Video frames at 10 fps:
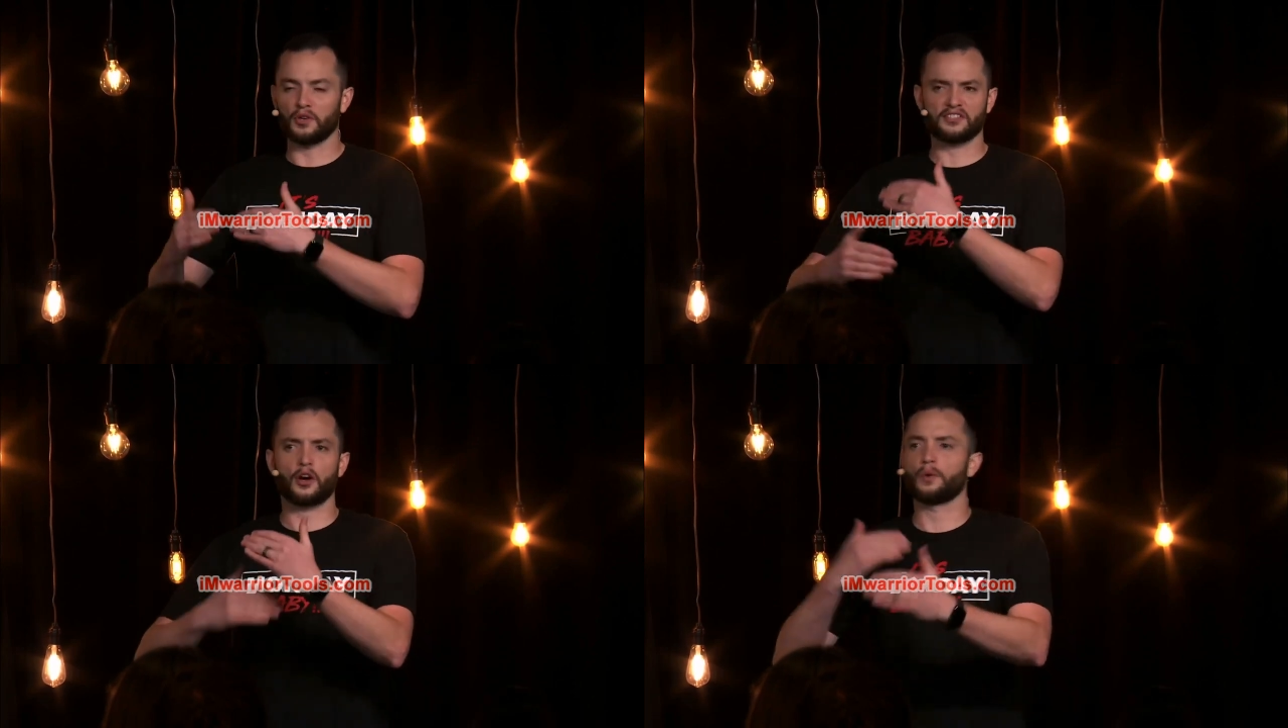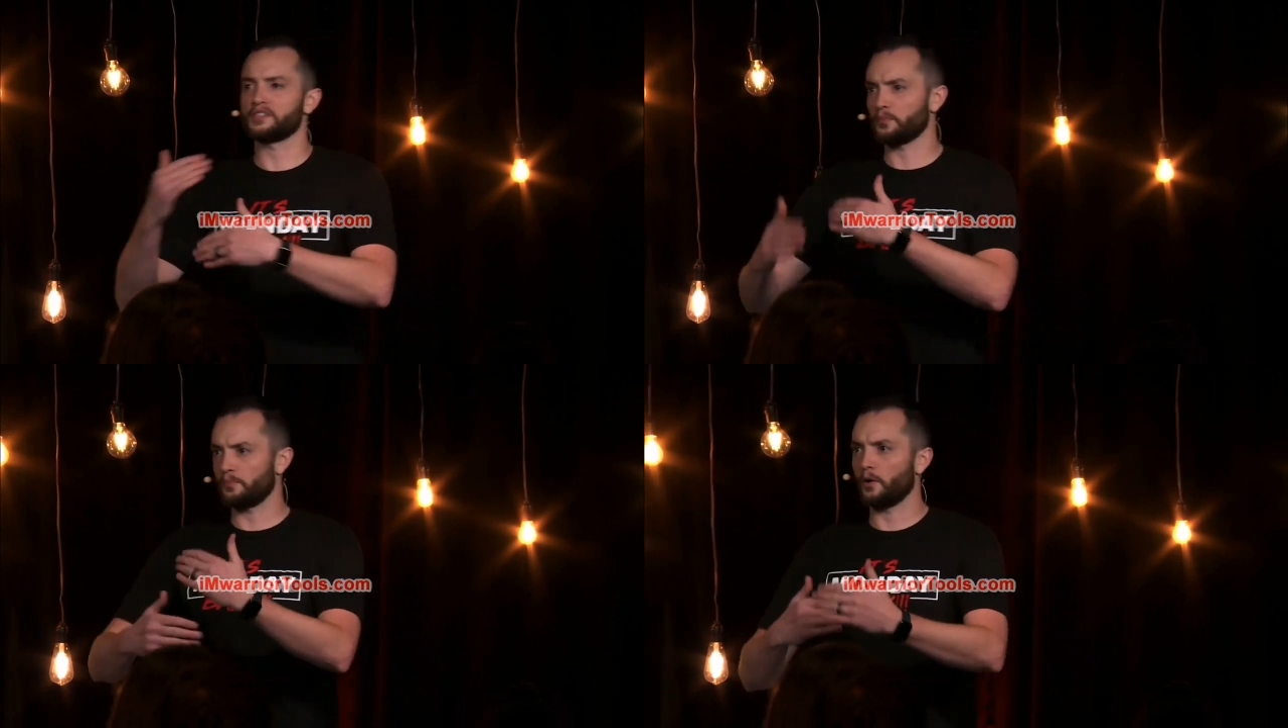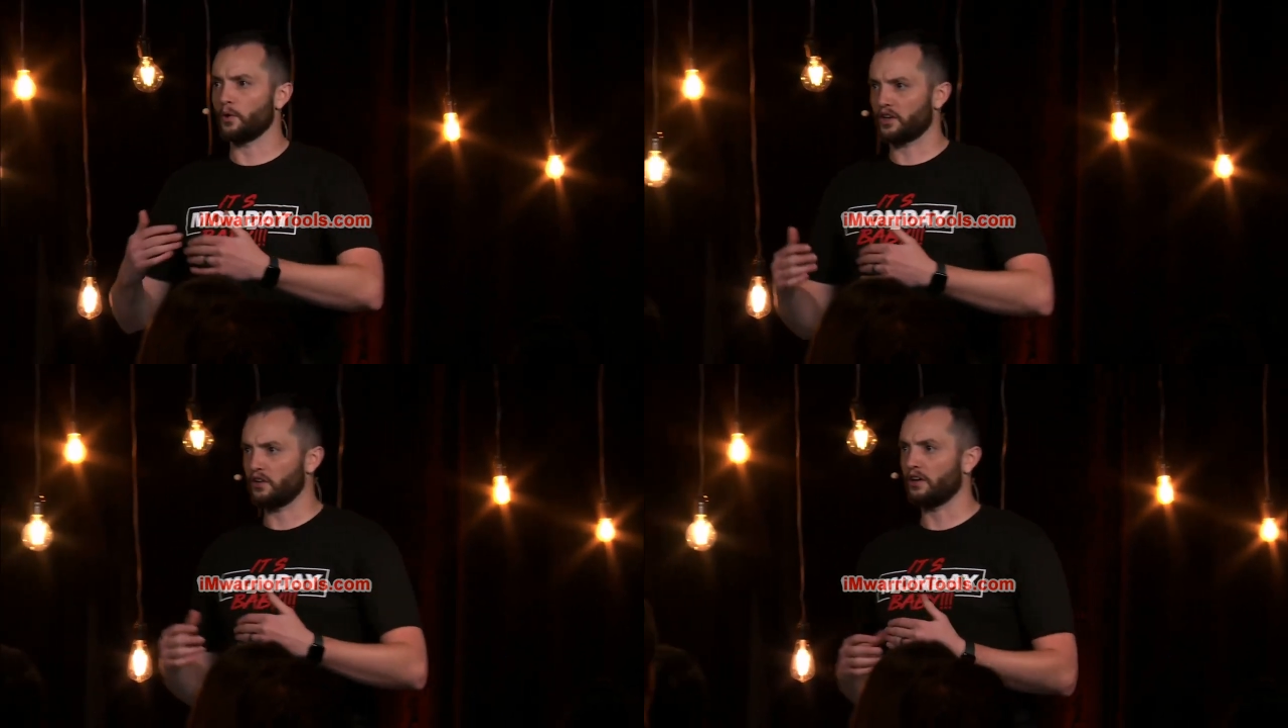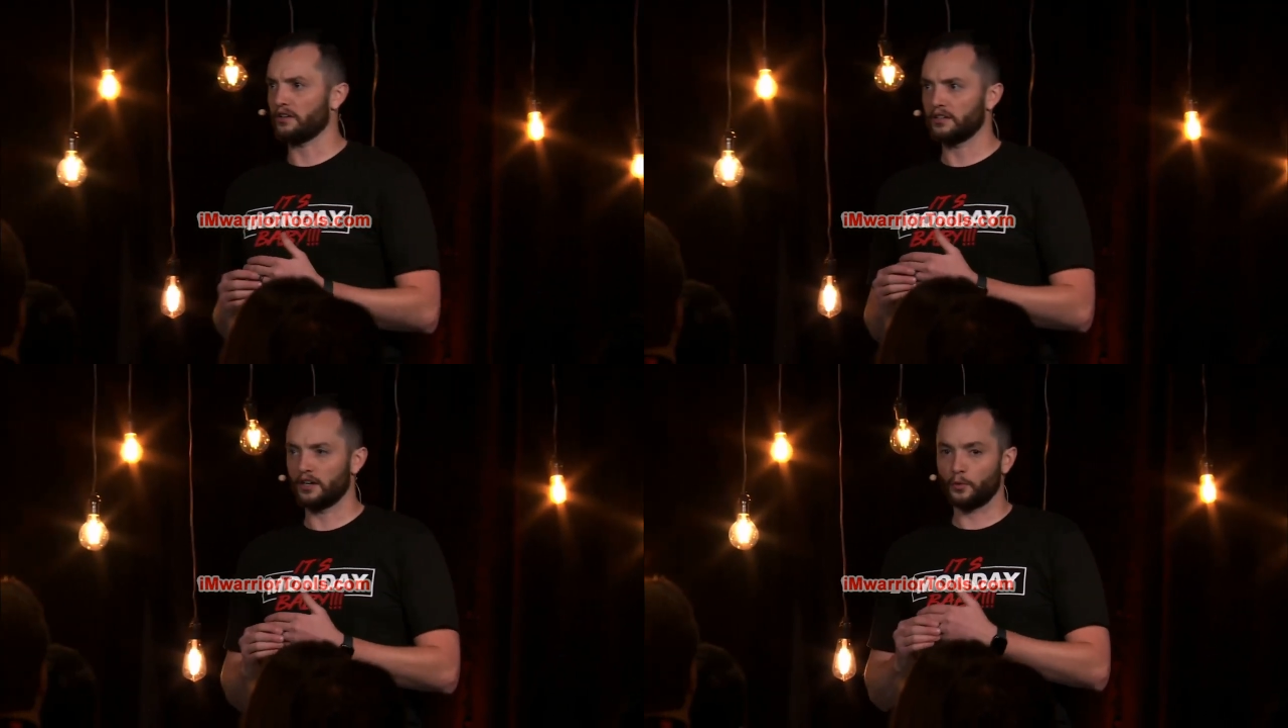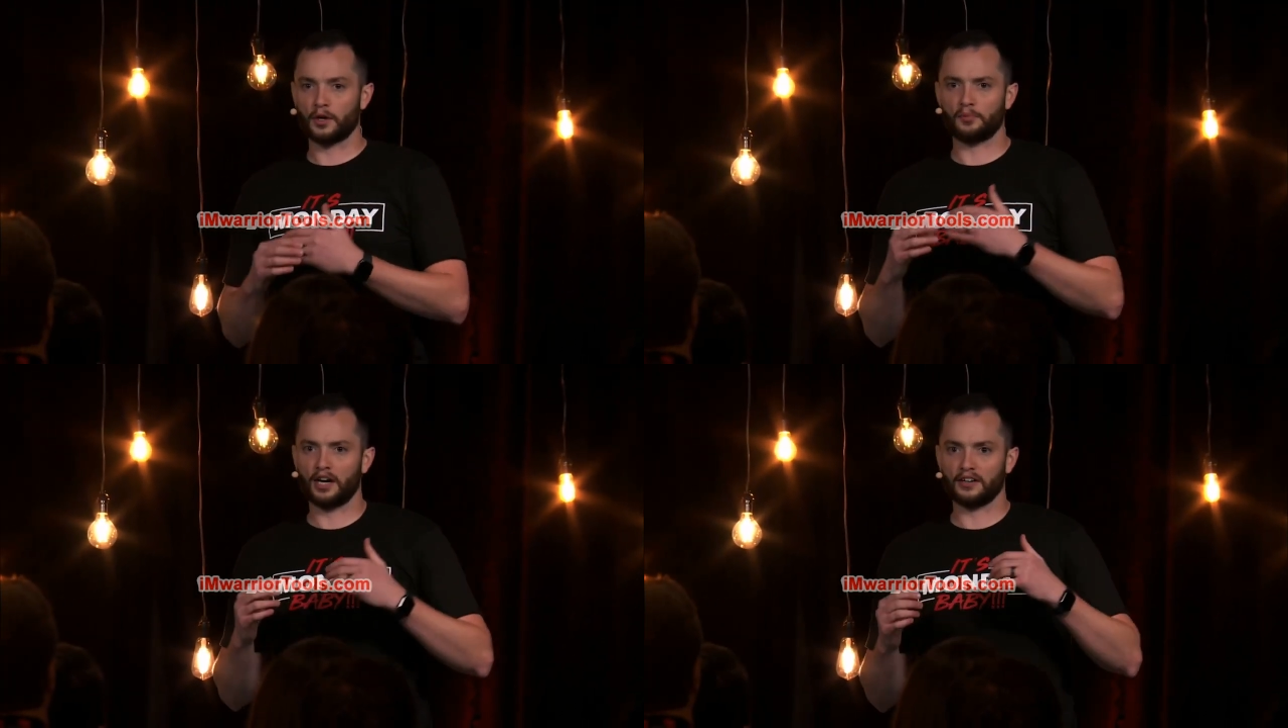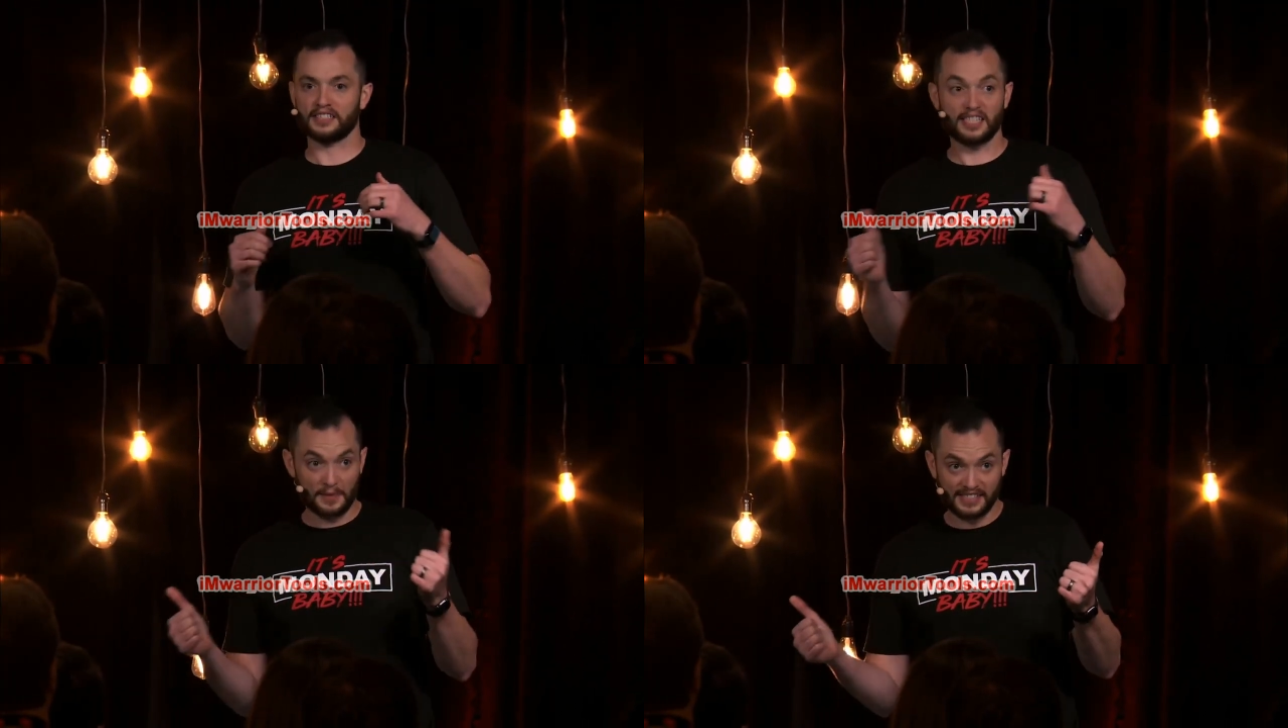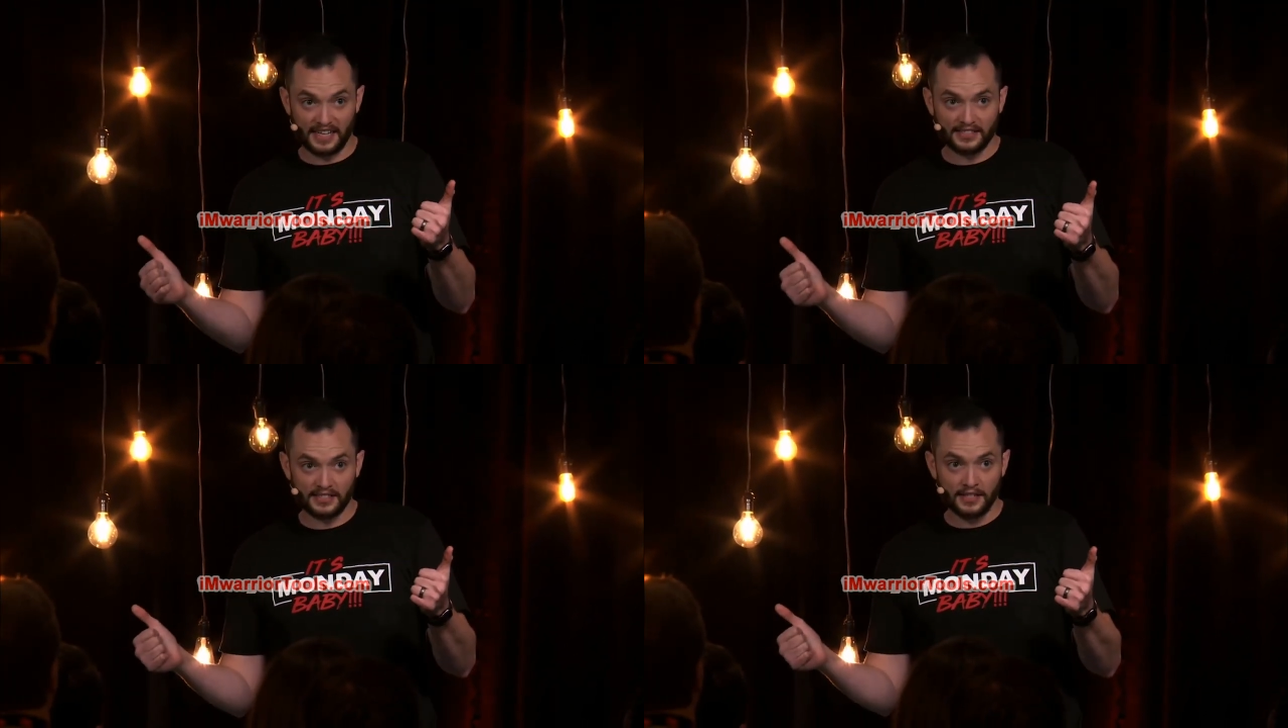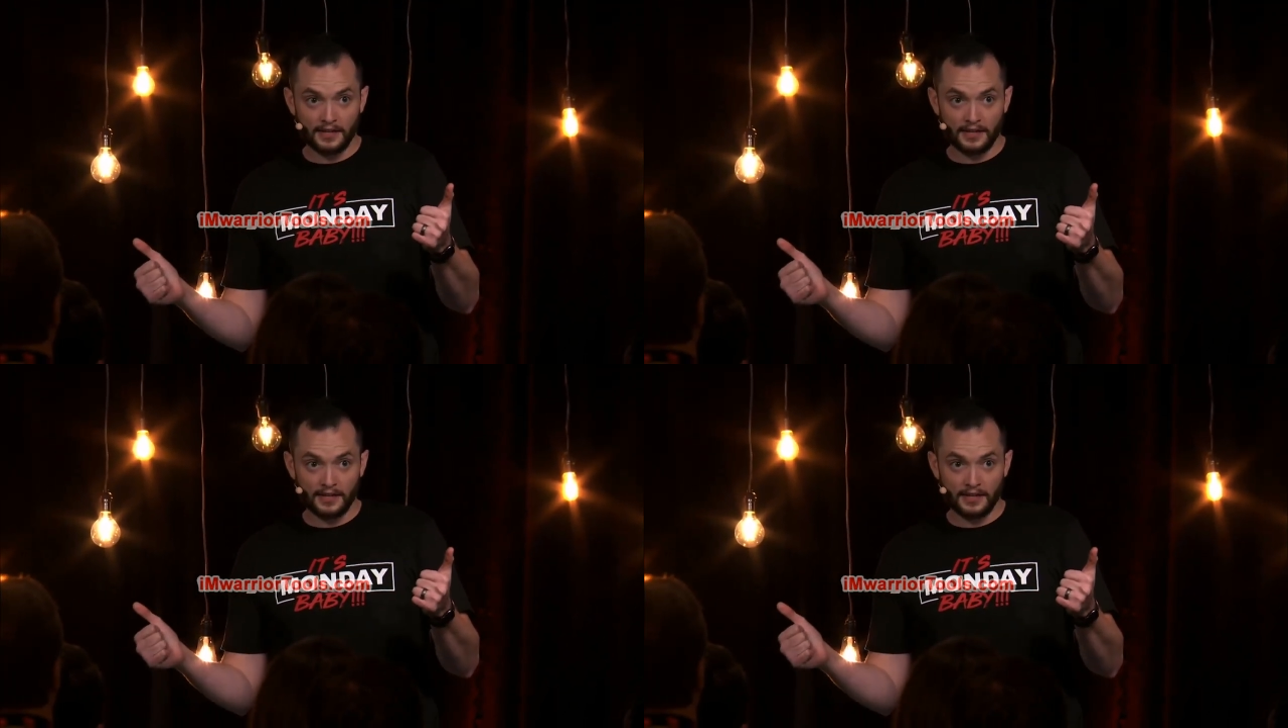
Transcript: It's always a, a work in art, or work in progress. Does that make sense?